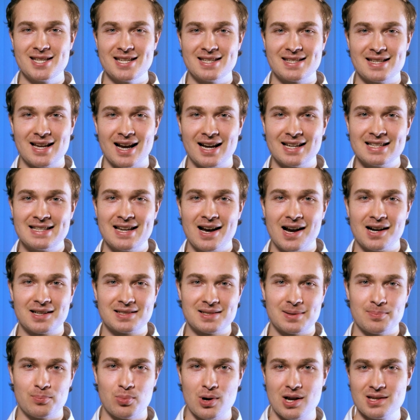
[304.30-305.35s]
design
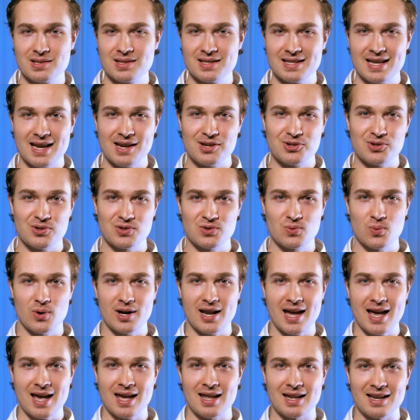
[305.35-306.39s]
talks and presentations would
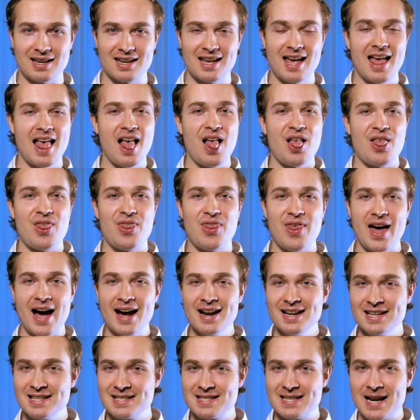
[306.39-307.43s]
end.
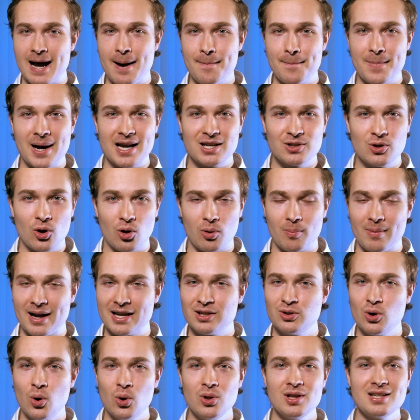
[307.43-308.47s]
That is not my goal. My
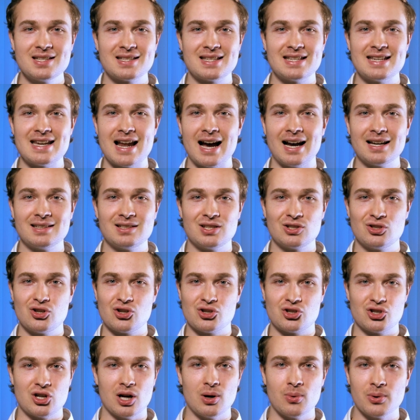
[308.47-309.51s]
goal is not to
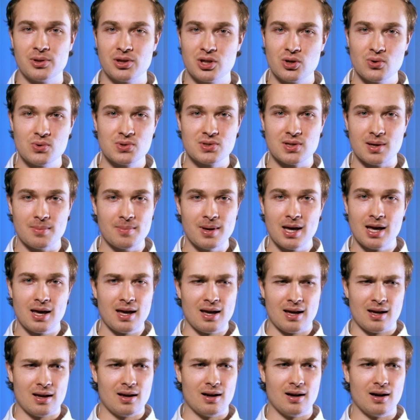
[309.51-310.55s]
just share with you some
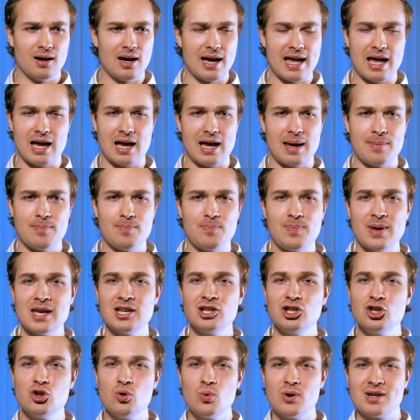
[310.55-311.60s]

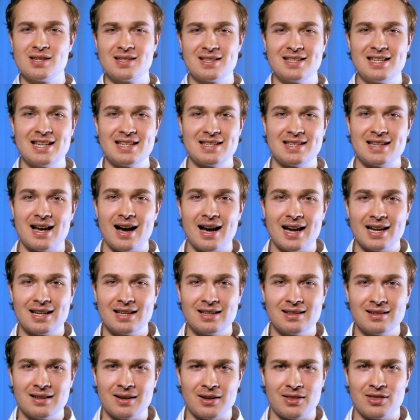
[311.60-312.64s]
ambiguous
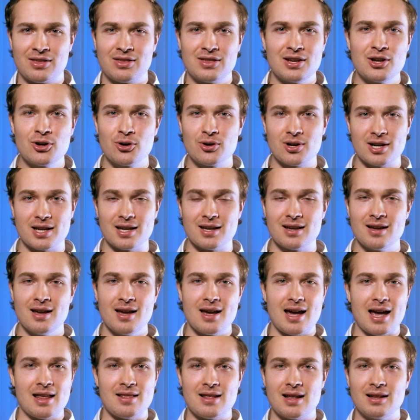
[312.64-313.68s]
design theory
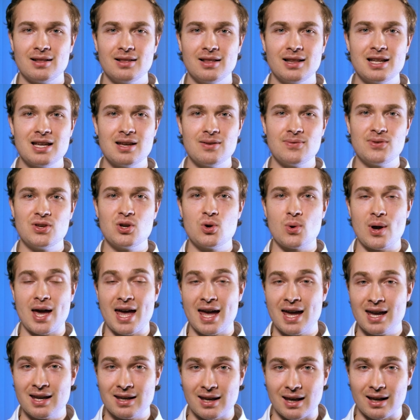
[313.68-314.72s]
and then leave you
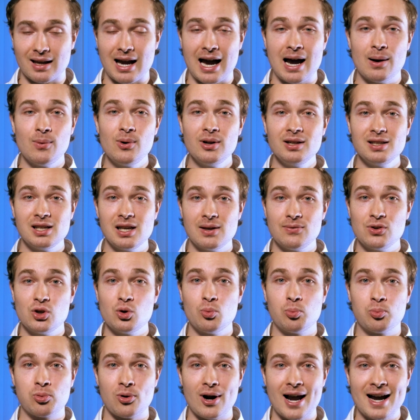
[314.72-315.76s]
hanging. I want to give you
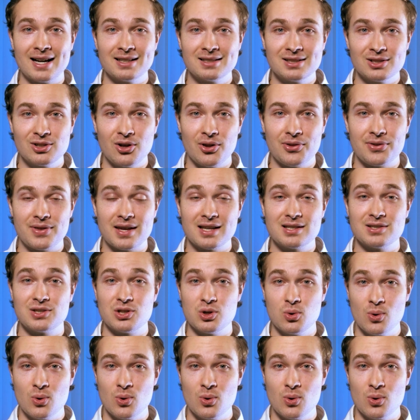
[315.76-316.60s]
practical things